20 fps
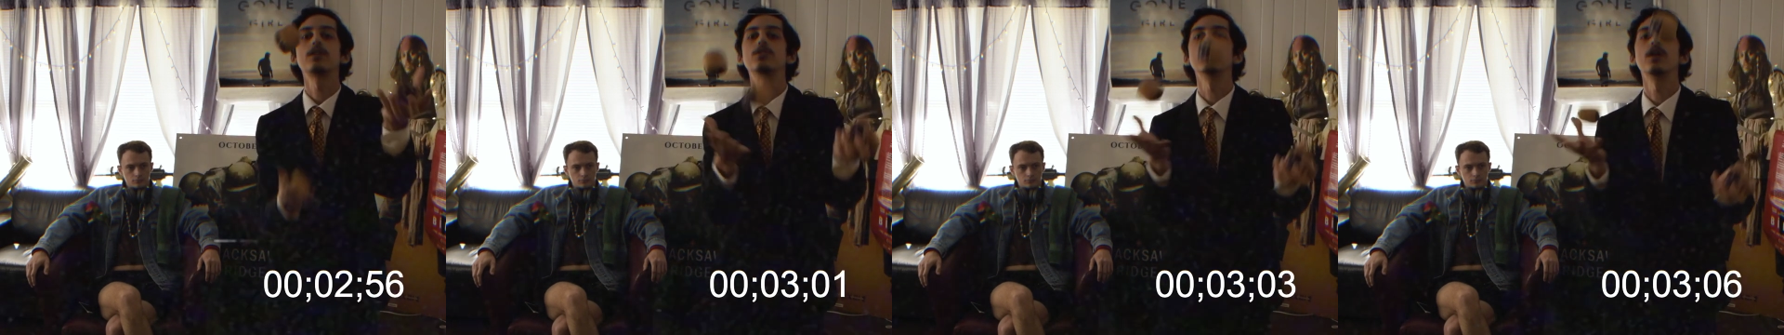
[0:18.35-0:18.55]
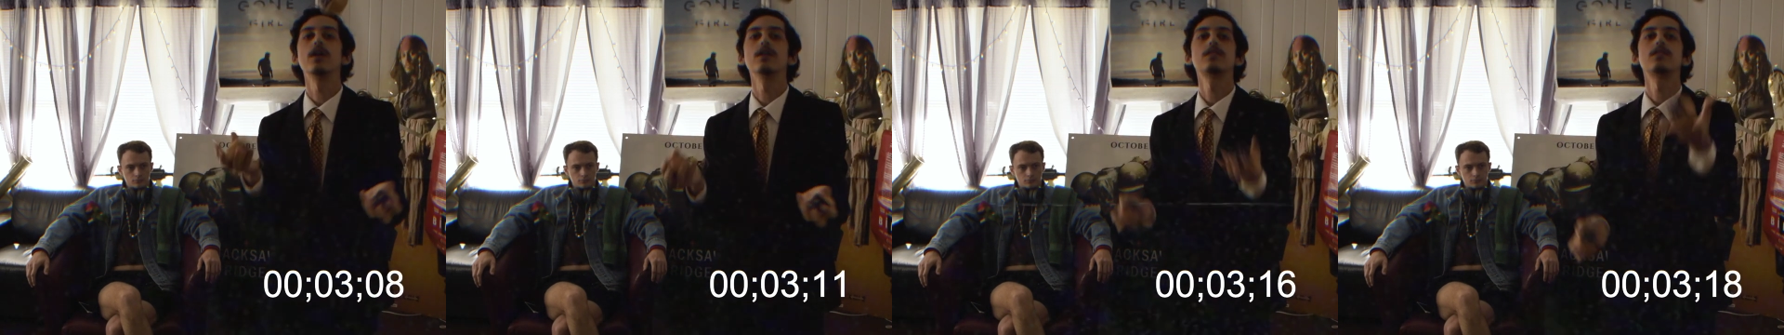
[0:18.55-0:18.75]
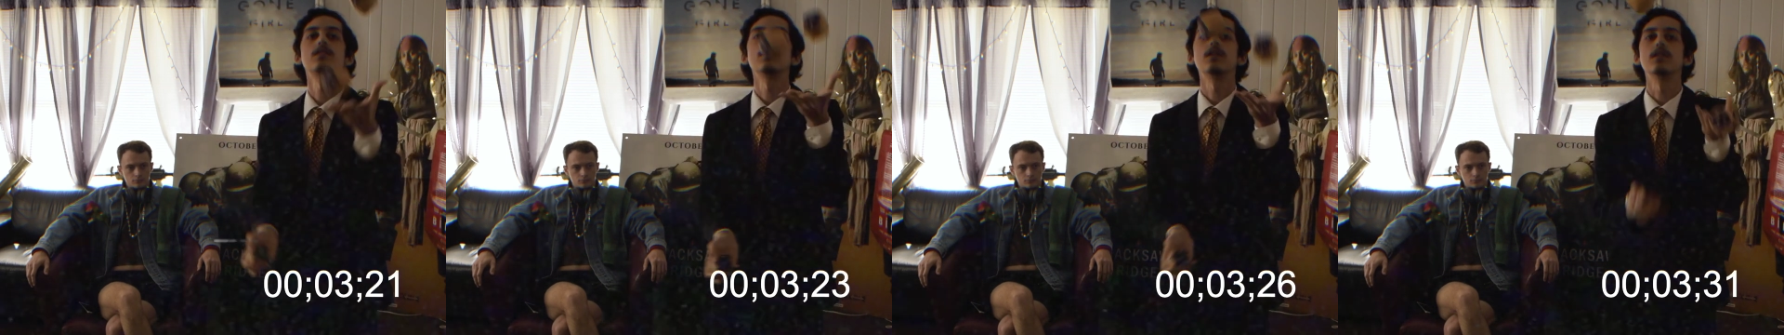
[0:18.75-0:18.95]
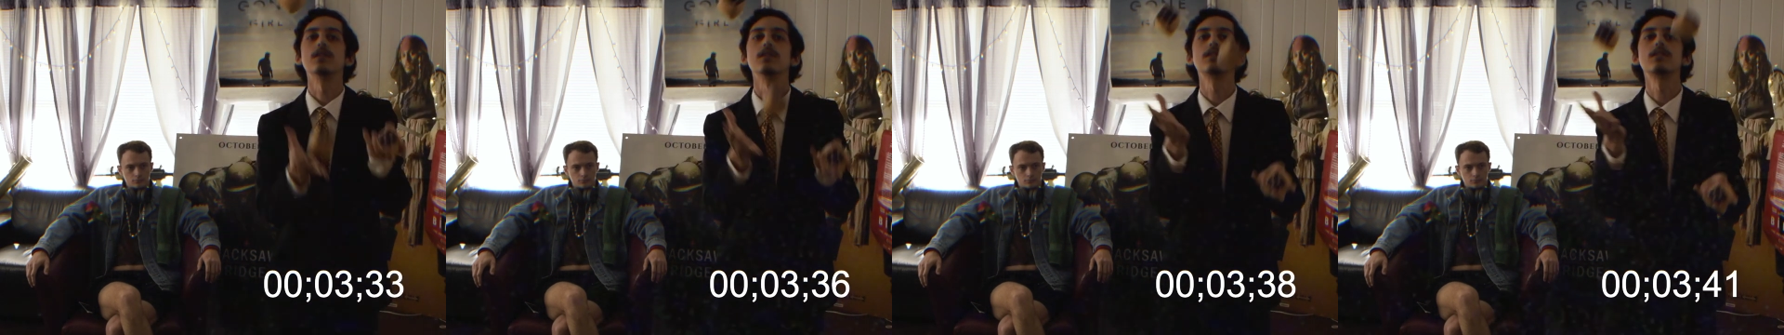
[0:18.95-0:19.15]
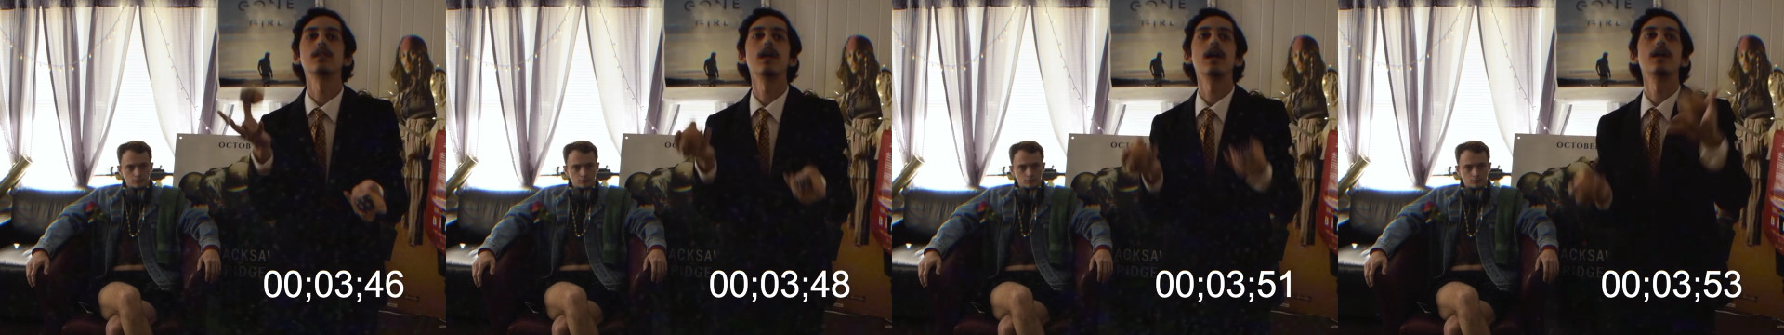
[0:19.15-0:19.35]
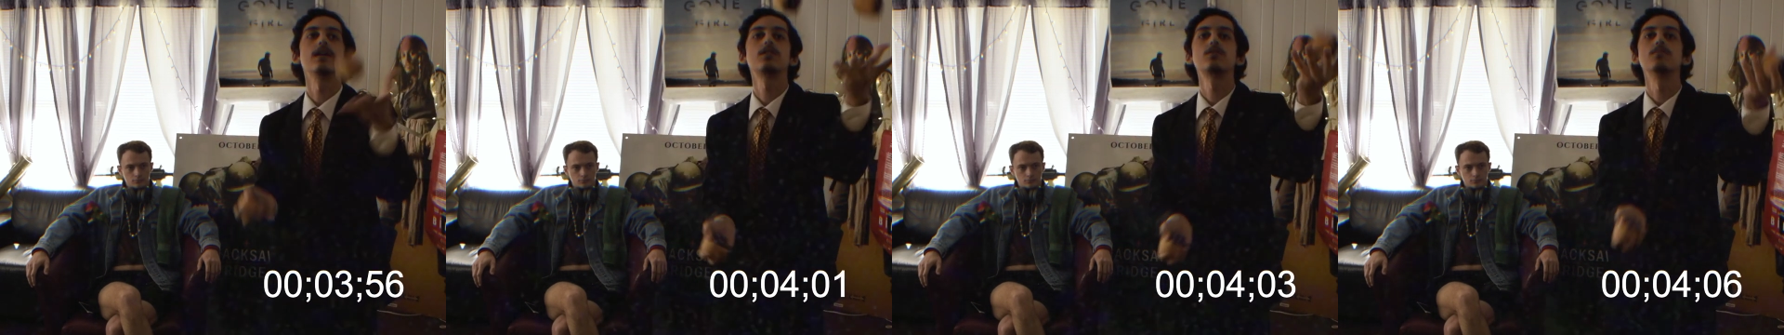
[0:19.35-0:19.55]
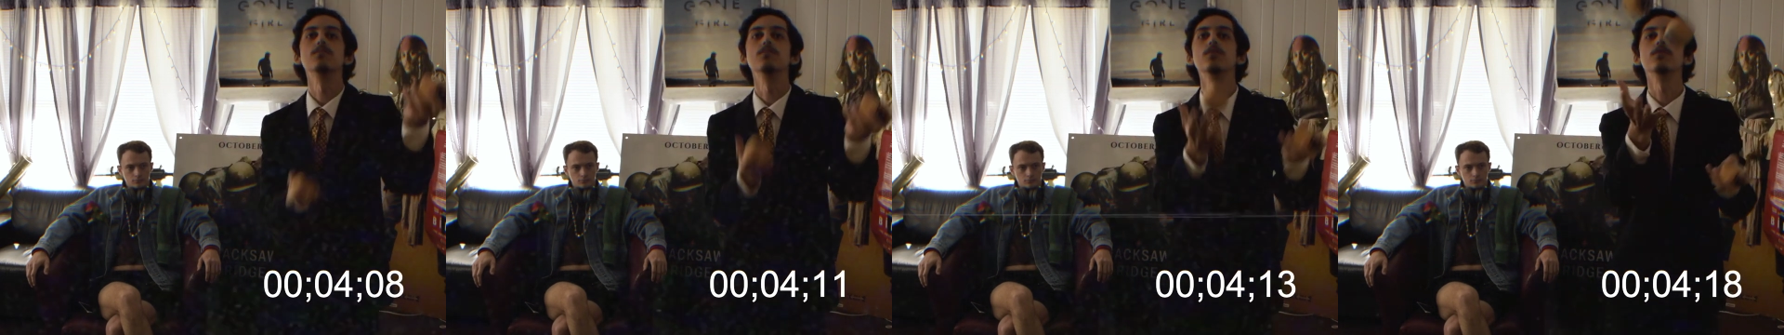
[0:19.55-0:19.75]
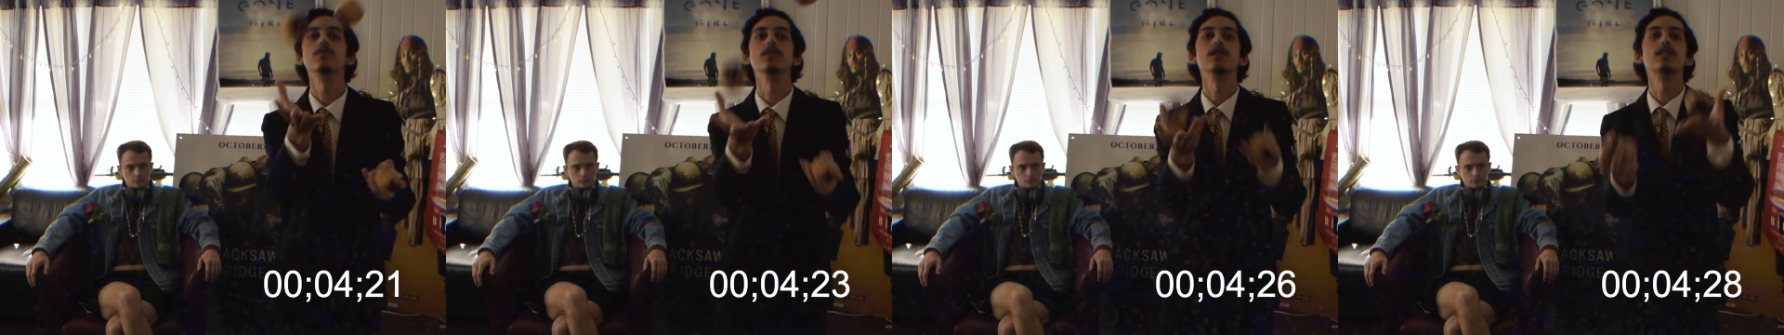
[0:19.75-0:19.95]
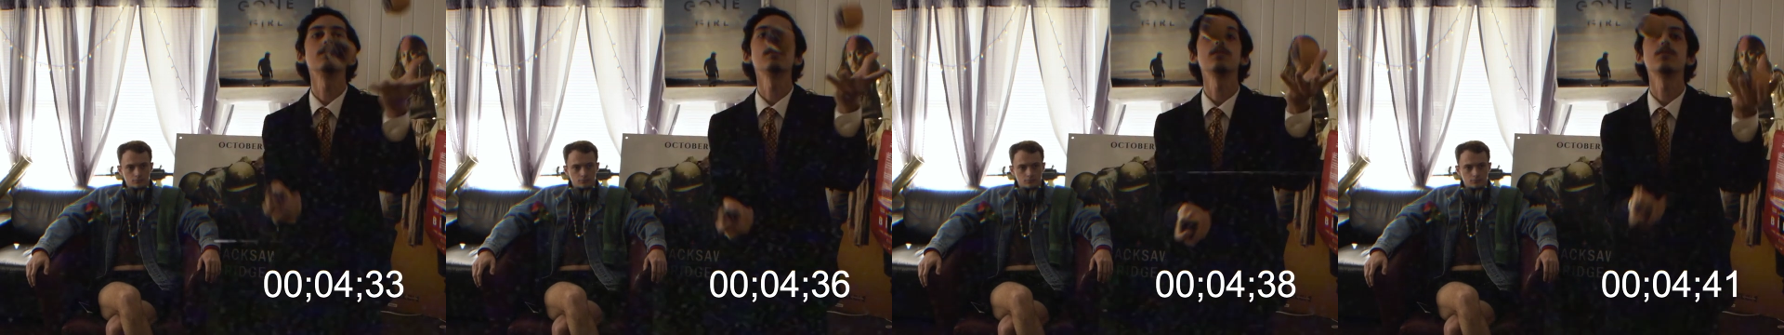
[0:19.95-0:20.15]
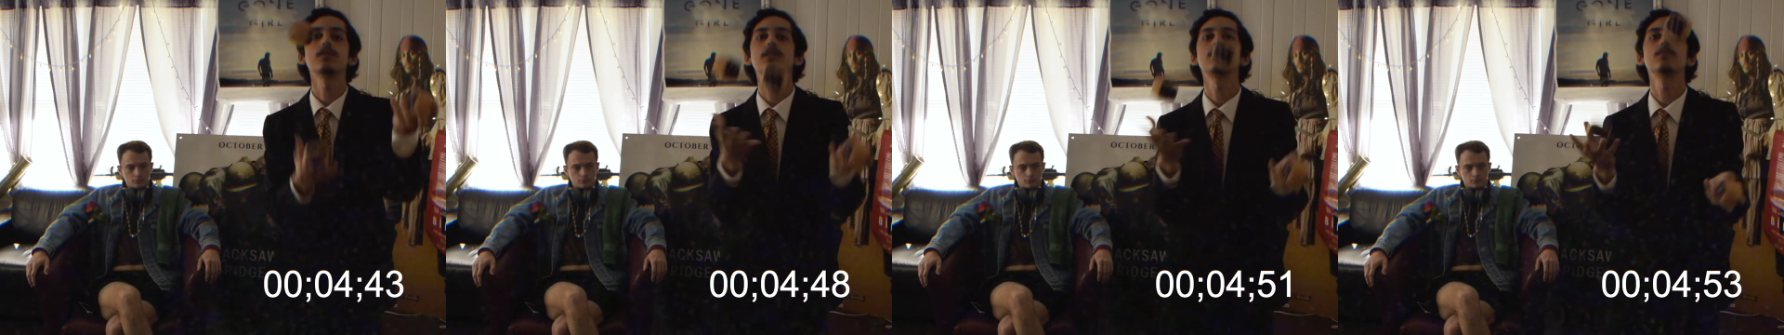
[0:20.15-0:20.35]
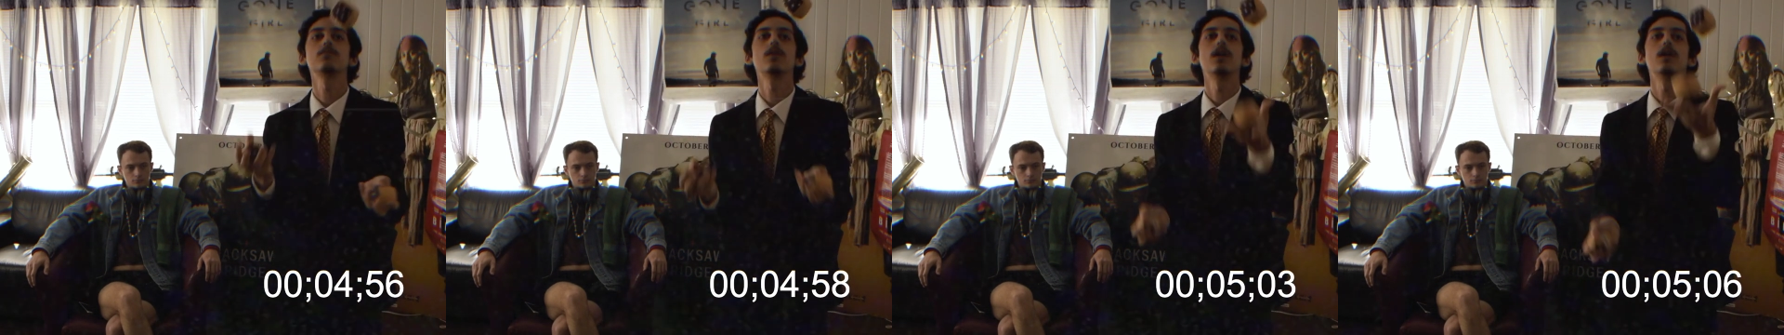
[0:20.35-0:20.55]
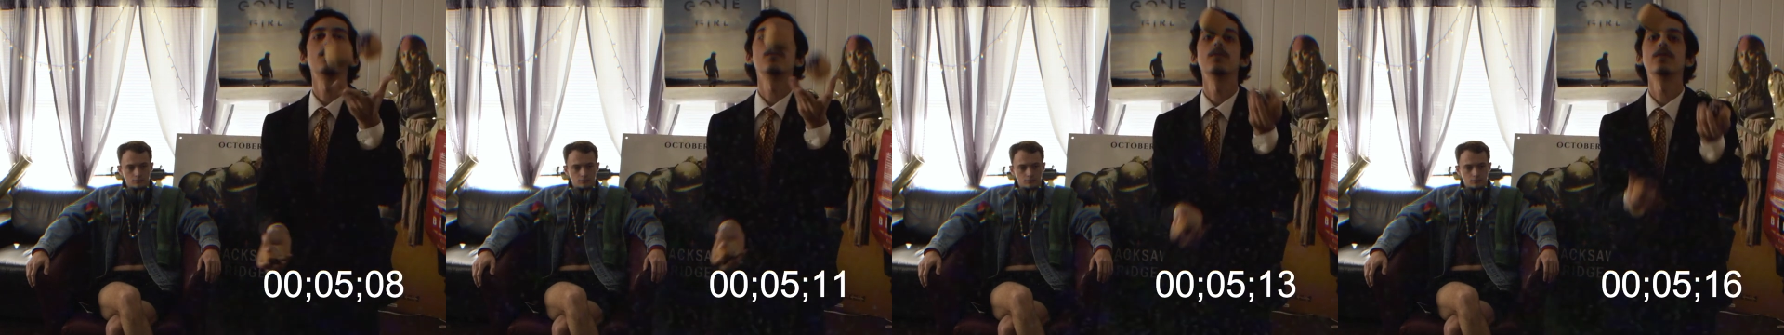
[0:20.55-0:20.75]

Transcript: Johnson on this last movie. Tell me what uh,